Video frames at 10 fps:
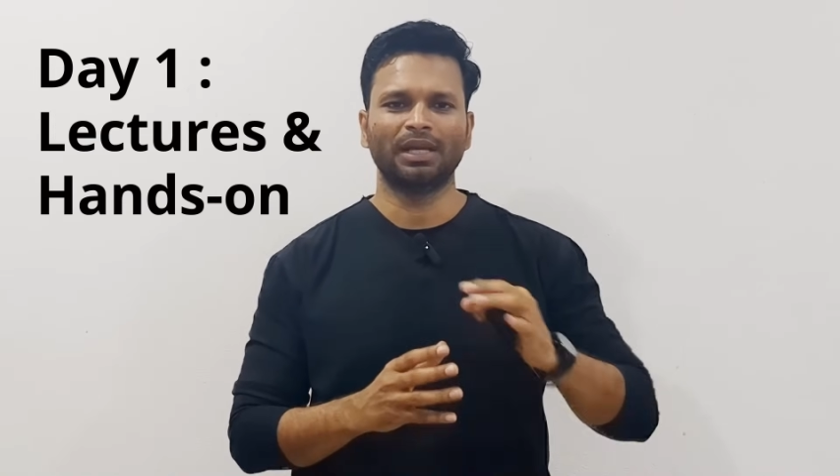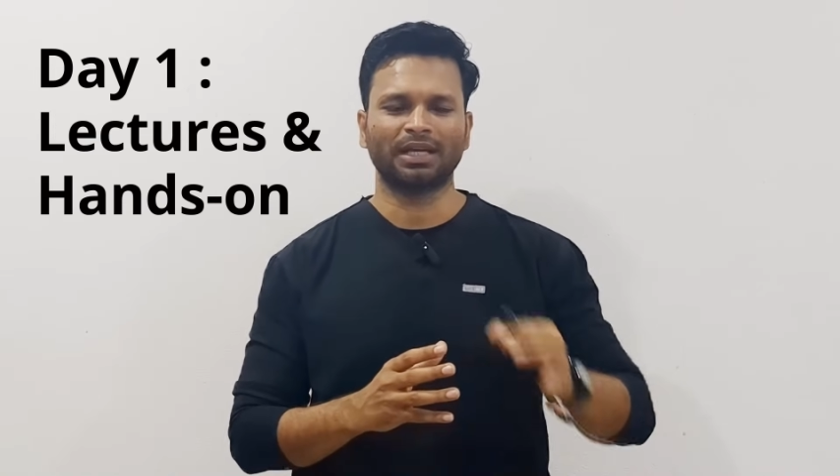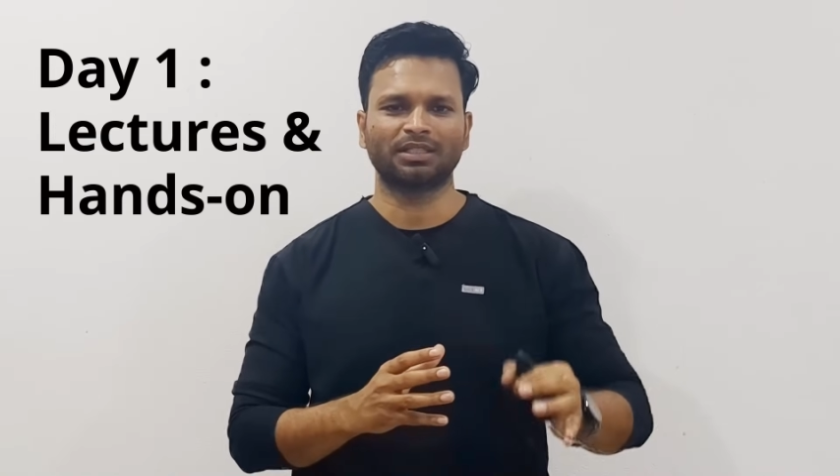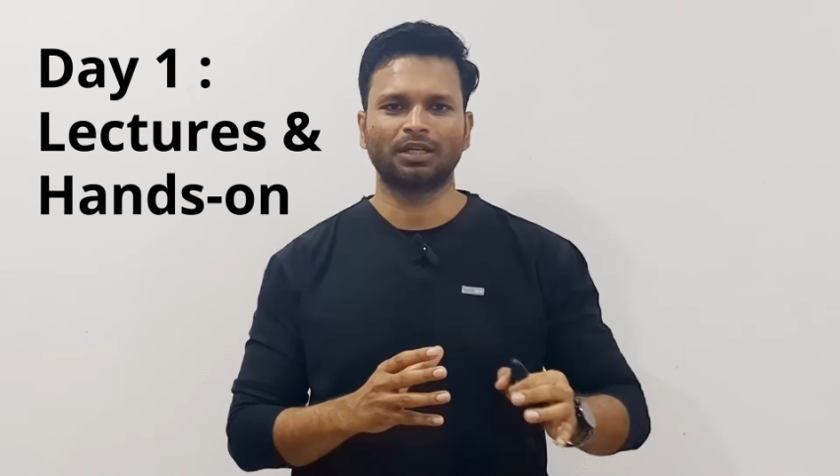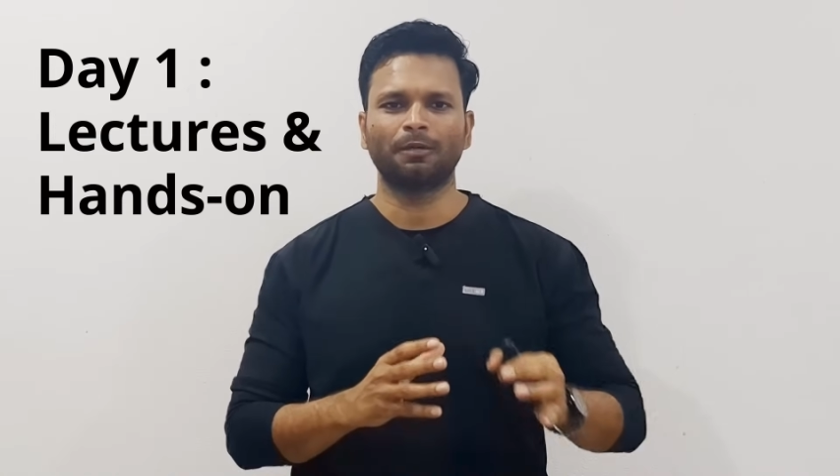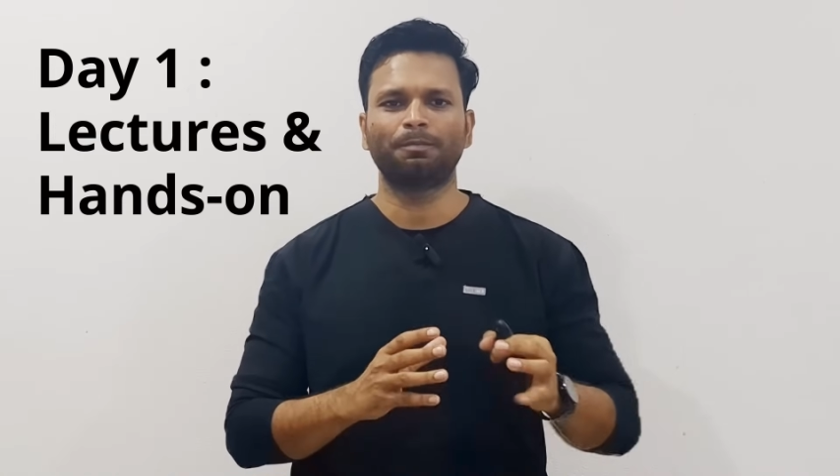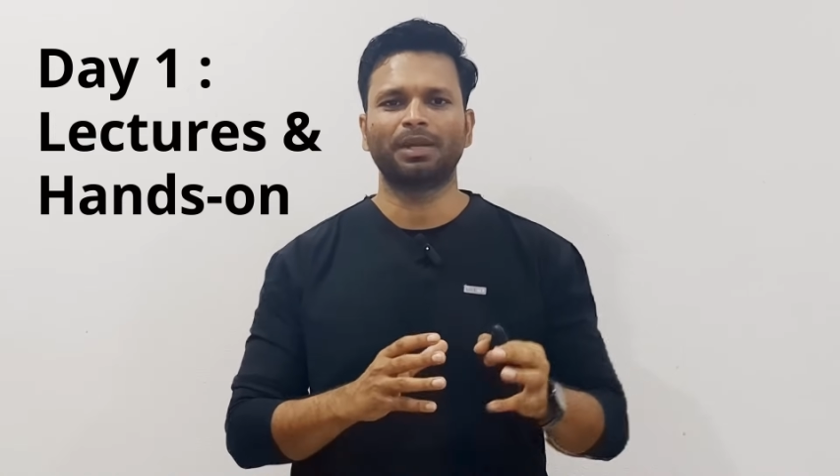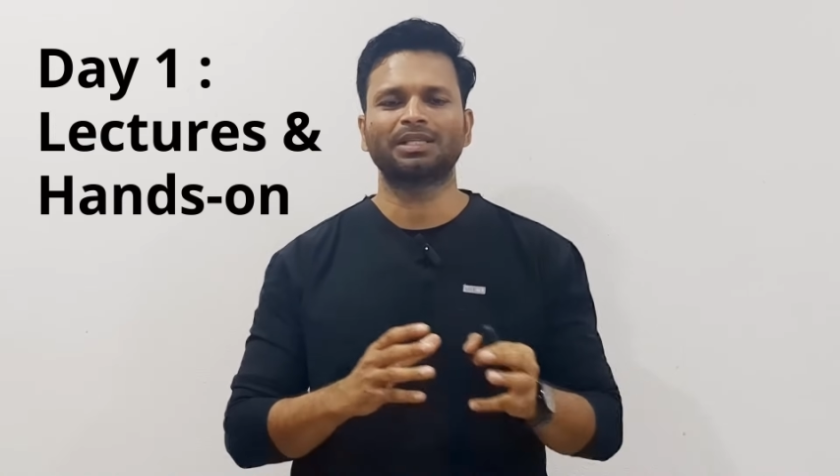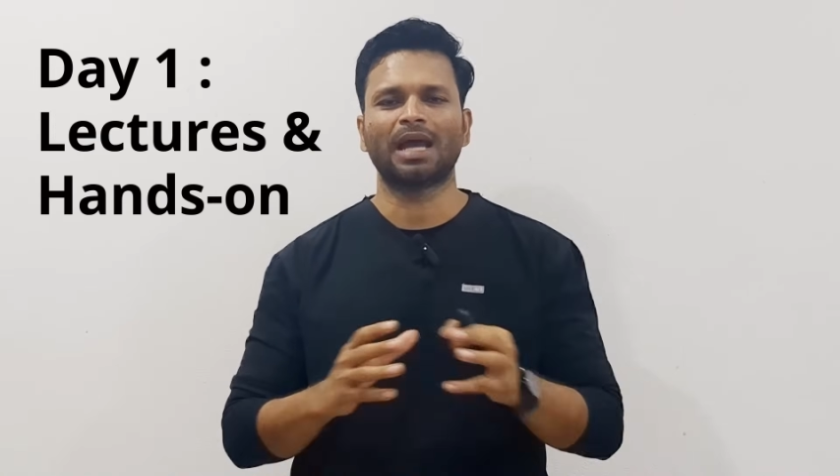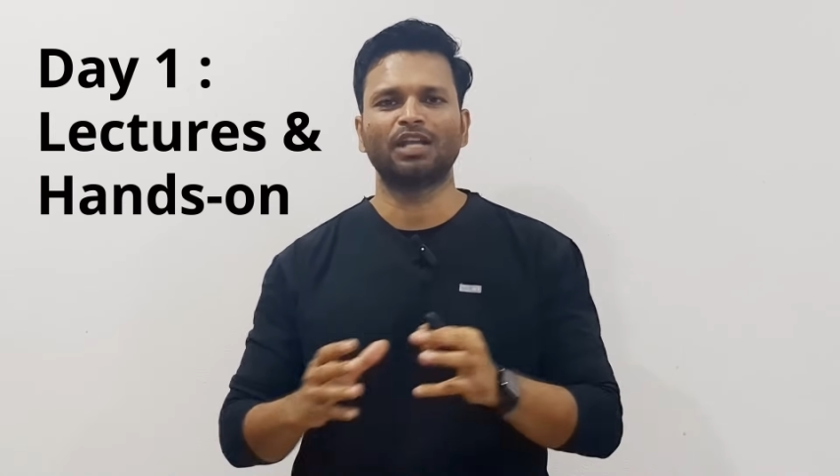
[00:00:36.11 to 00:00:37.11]
lecture
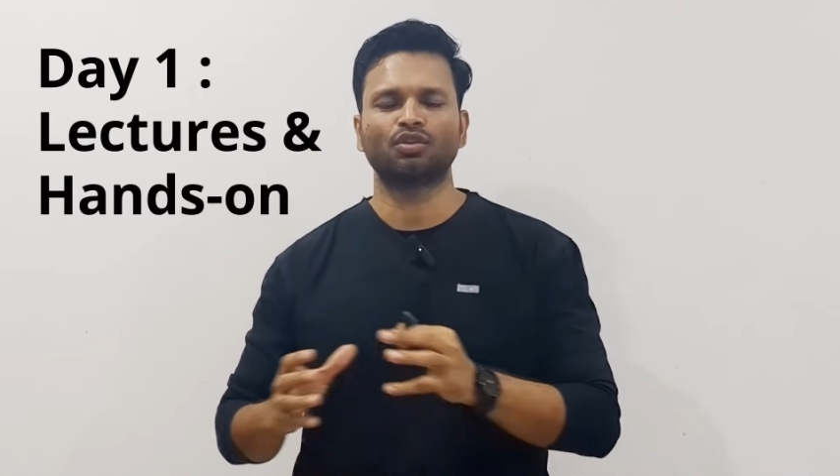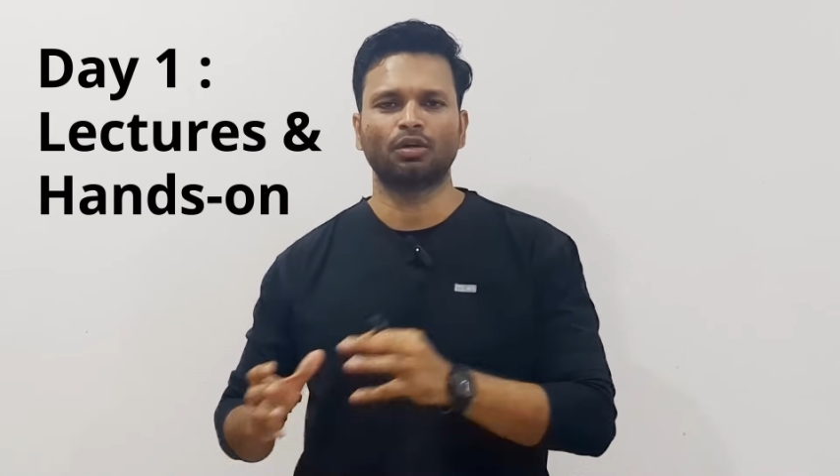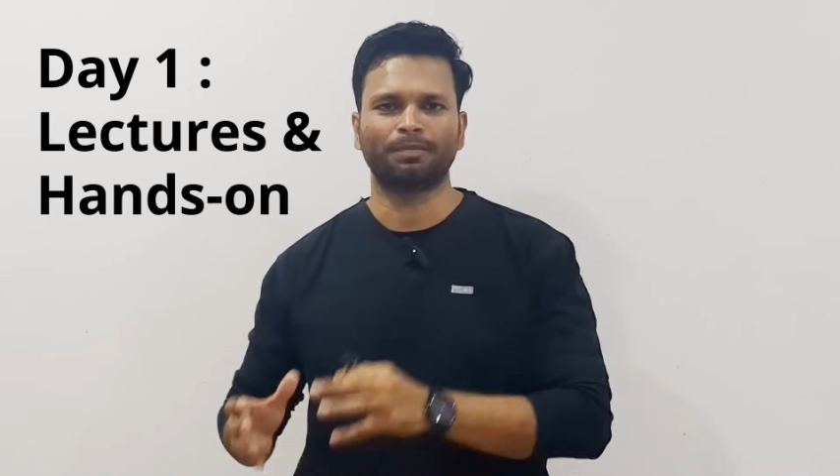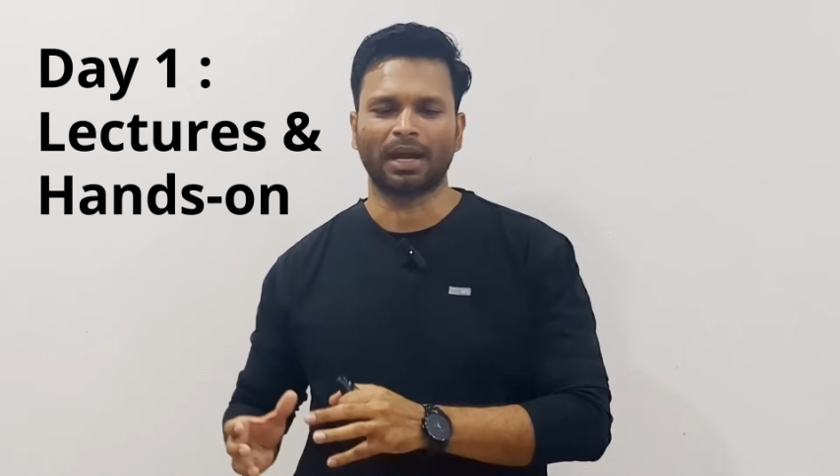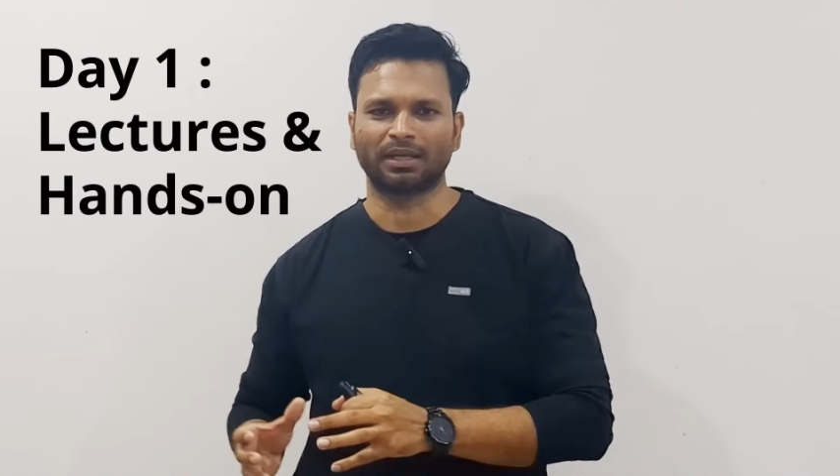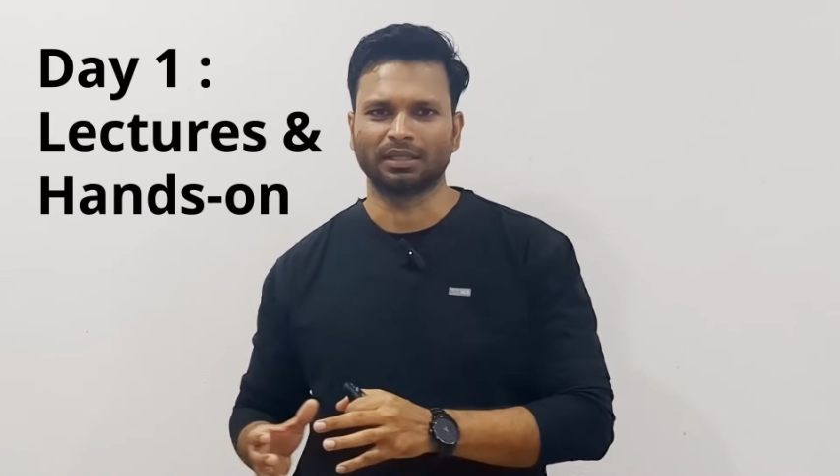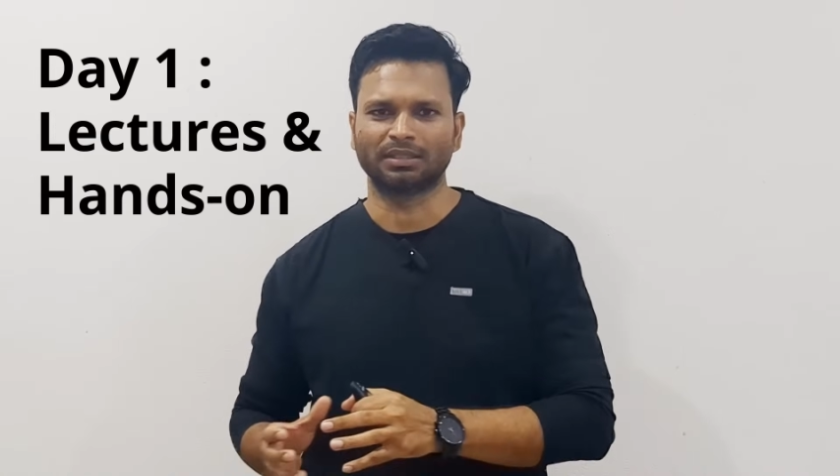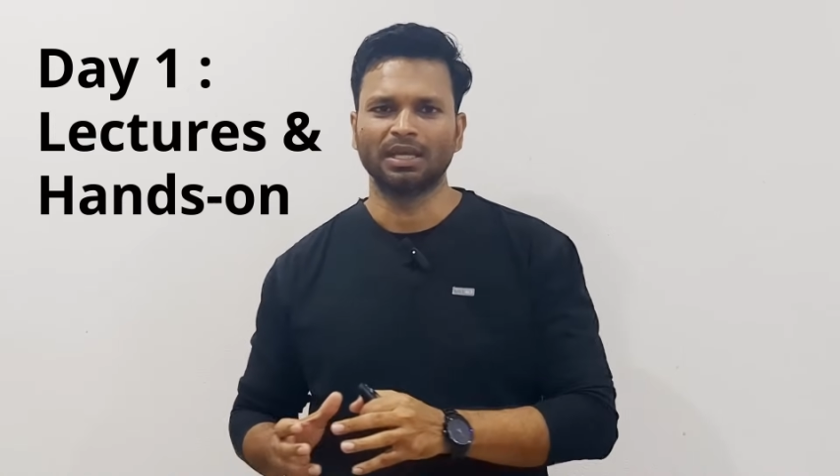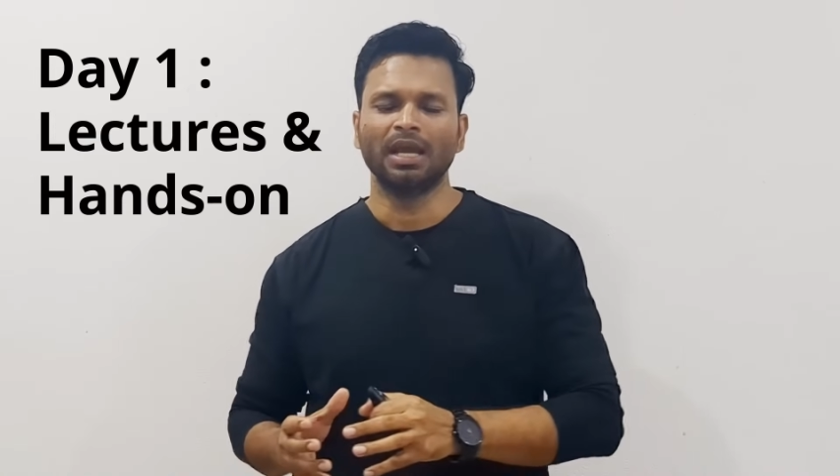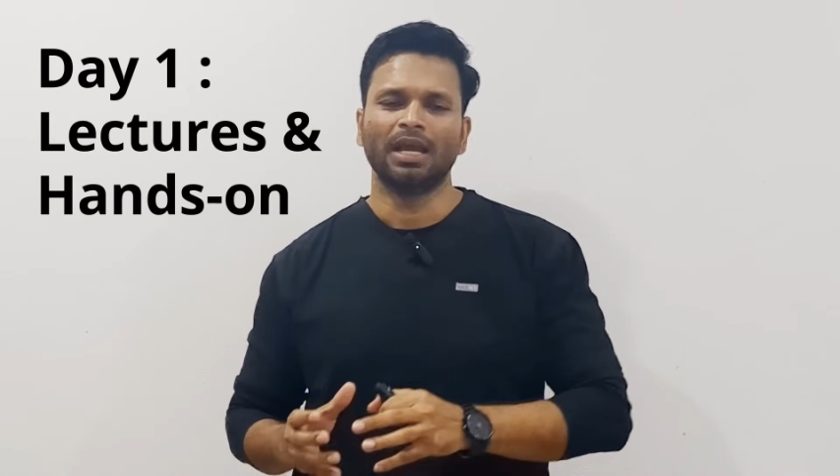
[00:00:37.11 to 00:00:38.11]
plus hands on practice.